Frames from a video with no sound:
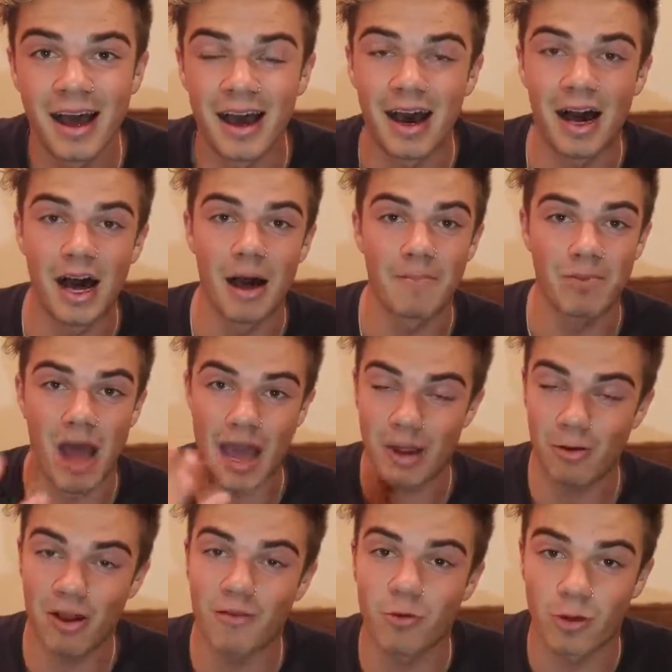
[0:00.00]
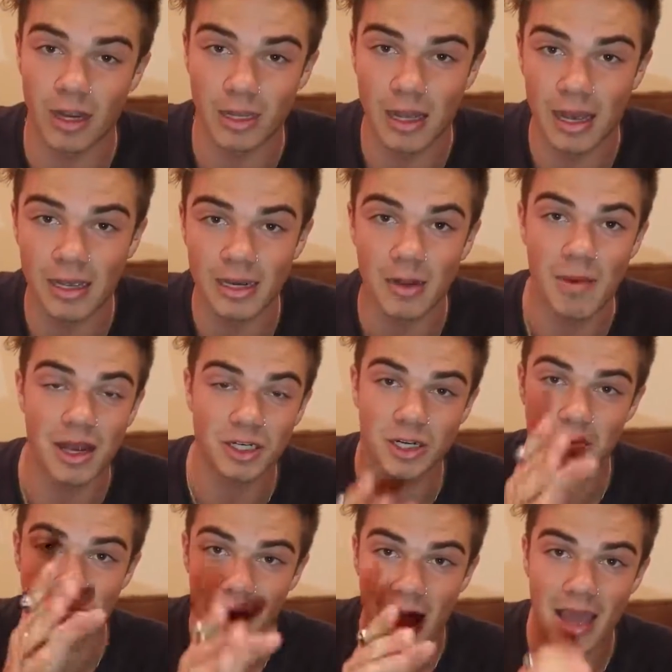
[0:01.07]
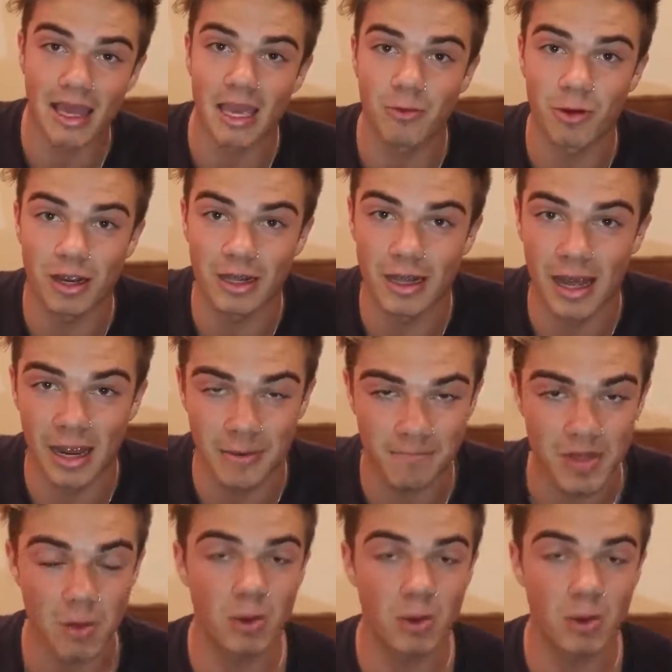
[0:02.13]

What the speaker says: I don't have a ring light. I'm actually buying a ring light,